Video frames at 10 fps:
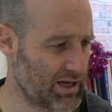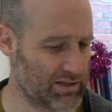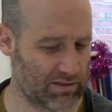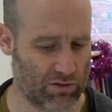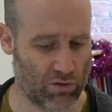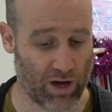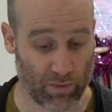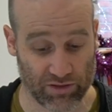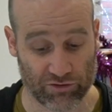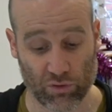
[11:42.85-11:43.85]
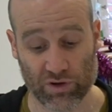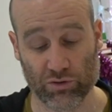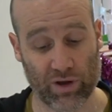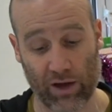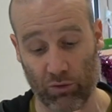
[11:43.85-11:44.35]
And so I went through and
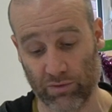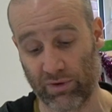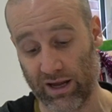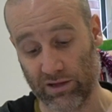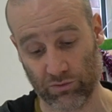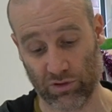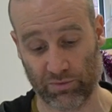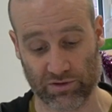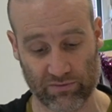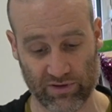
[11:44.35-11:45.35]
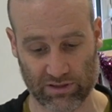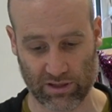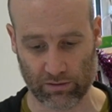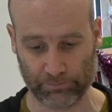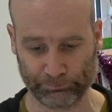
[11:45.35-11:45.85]
took out all the brackets, all the apostrophes,
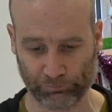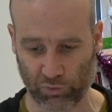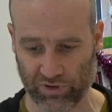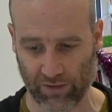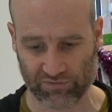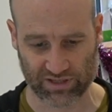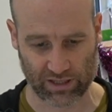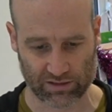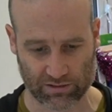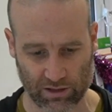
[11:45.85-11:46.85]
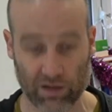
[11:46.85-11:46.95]
all the ampersands.